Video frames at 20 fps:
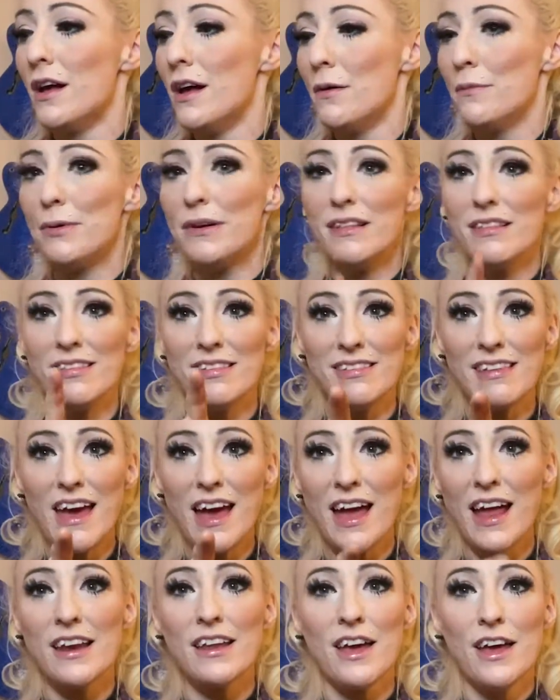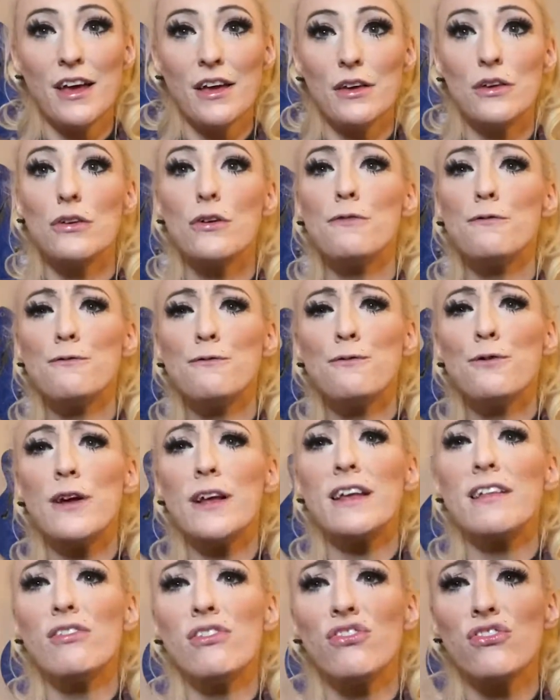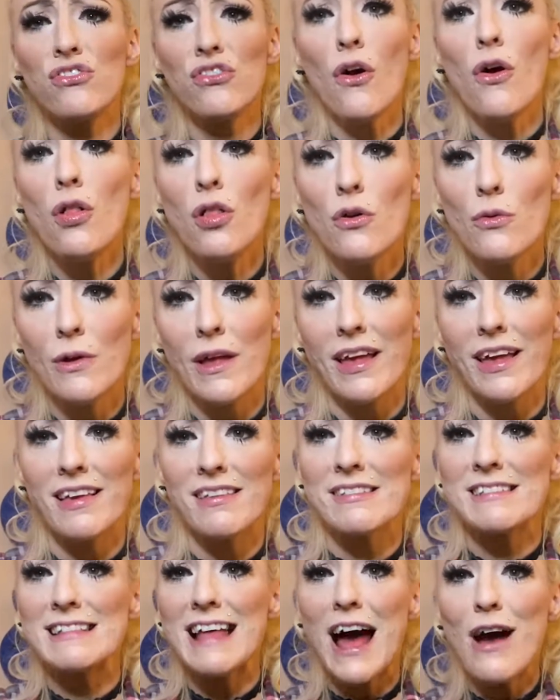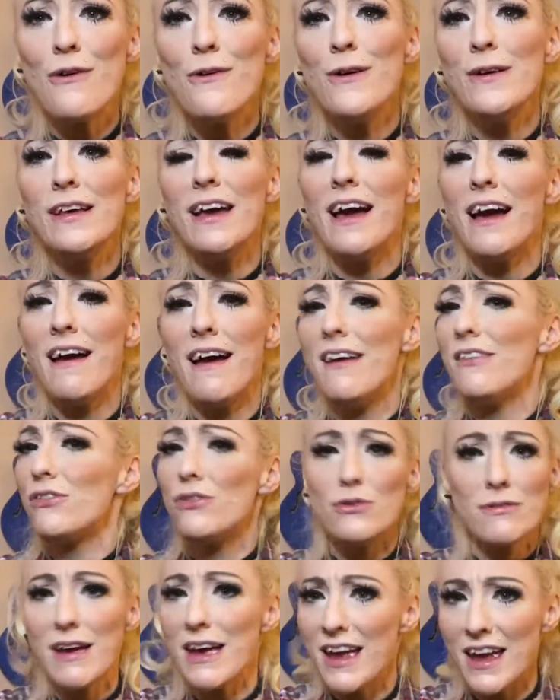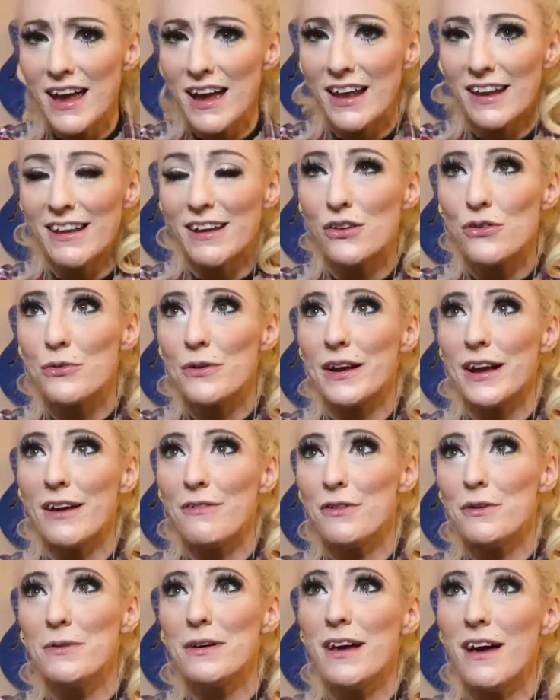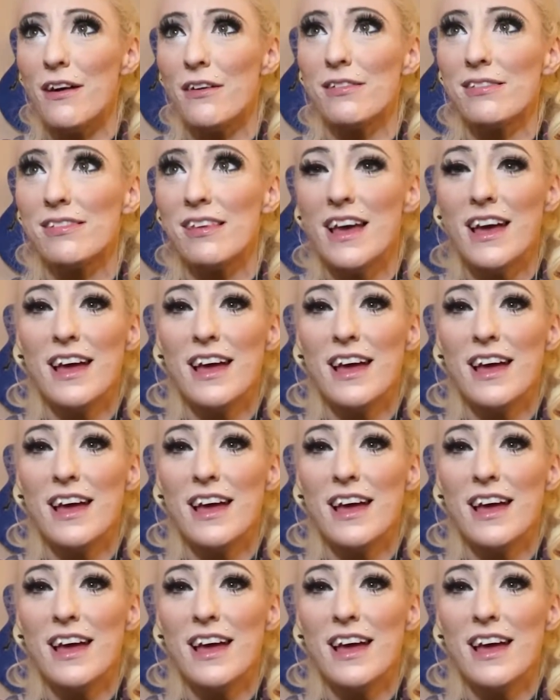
but instead you're freaking soloing as loud as you can, ignoring everyone else,